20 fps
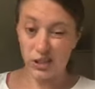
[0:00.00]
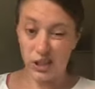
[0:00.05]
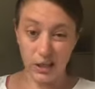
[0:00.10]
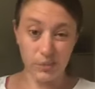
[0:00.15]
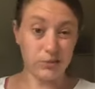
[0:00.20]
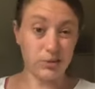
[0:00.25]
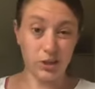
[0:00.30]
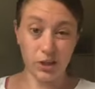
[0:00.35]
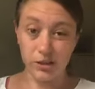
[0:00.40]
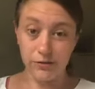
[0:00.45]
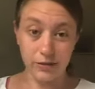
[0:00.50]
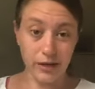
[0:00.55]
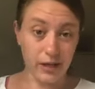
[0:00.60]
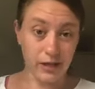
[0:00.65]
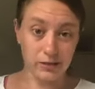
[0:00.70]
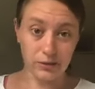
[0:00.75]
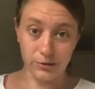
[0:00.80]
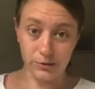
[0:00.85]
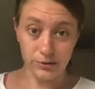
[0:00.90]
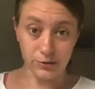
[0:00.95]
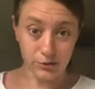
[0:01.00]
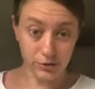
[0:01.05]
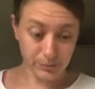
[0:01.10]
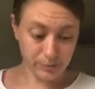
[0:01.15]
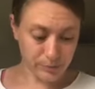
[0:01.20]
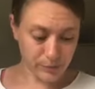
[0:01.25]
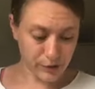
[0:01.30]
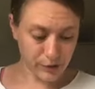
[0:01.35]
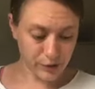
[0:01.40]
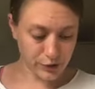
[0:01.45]
Keep stirring it so it
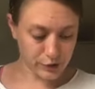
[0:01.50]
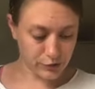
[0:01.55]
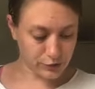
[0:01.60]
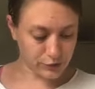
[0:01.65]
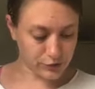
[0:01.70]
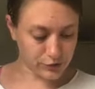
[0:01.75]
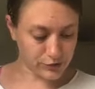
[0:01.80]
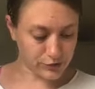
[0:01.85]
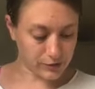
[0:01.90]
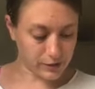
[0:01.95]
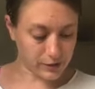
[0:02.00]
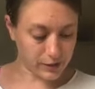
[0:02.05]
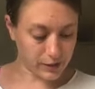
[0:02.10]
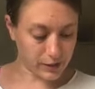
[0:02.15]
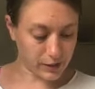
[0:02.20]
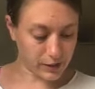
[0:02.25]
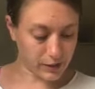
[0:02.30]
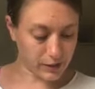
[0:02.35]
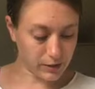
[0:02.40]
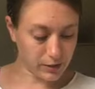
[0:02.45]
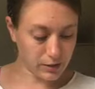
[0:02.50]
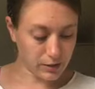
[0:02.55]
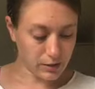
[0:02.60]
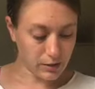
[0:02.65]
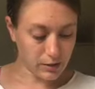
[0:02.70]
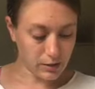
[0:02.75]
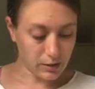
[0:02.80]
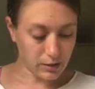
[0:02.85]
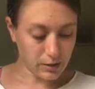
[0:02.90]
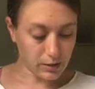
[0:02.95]
doesn't burn, doesn't stick,
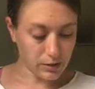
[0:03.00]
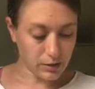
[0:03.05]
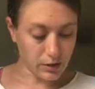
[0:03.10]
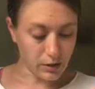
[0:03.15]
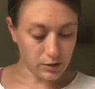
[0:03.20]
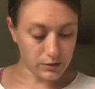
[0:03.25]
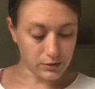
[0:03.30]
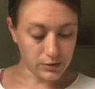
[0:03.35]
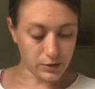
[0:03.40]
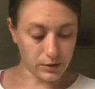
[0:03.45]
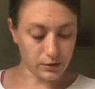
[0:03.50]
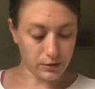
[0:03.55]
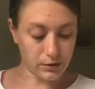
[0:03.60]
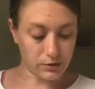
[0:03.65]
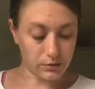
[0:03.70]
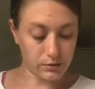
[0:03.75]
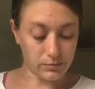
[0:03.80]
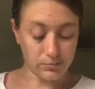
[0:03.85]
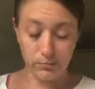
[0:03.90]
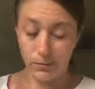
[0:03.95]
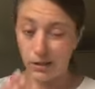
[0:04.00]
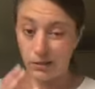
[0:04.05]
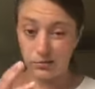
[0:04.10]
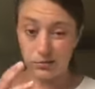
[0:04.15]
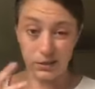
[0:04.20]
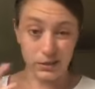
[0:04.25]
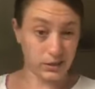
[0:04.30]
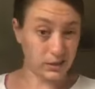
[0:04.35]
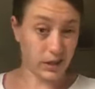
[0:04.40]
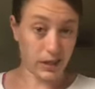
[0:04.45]
until
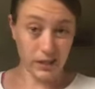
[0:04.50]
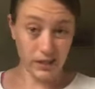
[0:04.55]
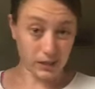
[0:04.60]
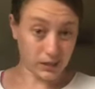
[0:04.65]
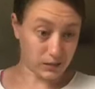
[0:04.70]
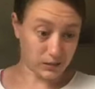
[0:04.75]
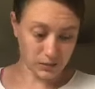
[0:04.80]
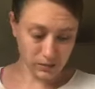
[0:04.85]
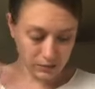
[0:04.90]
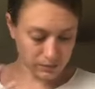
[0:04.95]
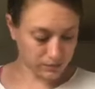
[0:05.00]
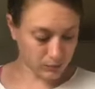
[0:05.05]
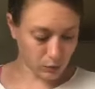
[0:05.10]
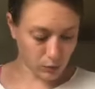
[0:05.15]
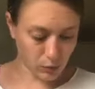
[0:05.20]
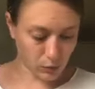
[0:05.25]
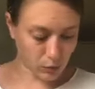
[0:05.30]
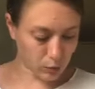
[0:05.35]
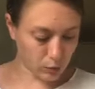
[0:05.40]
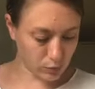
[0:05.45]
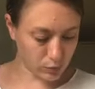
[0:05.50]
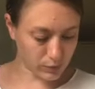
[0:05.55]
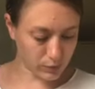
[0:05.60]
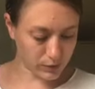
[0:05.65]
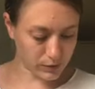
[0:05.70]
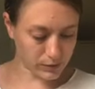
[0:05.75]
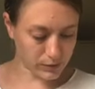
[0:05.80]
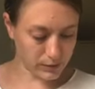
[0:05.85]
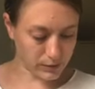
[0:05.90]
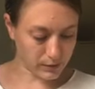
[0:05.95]
melted and it's all
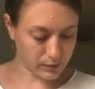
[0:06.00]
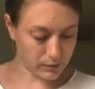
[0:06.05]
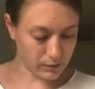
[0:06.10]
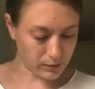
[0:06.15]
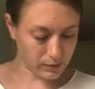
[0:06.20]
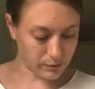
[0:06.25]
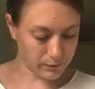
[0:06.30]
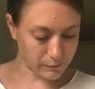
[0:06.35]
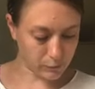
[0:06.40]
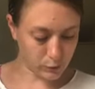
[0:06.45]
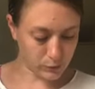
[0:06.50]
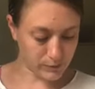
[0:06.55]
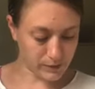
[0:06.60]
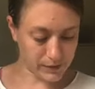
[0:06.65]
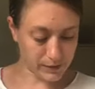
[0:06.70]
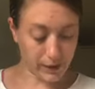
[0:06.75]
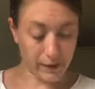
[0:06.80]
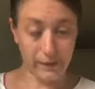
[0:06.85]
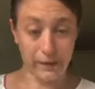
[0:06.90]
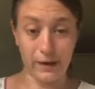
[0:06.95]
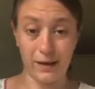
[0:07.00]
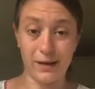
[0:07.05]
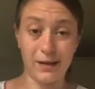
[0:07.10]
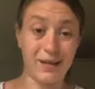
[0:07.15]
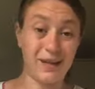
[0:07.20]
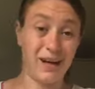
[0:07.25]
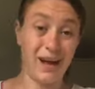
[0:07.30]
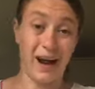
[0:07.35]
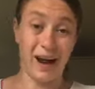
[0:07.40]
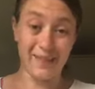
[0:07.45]
nicely formed together,
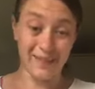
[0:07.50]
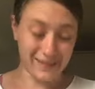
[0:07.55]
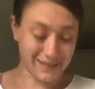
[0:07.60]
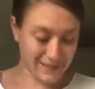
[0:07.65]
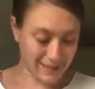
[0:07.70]
and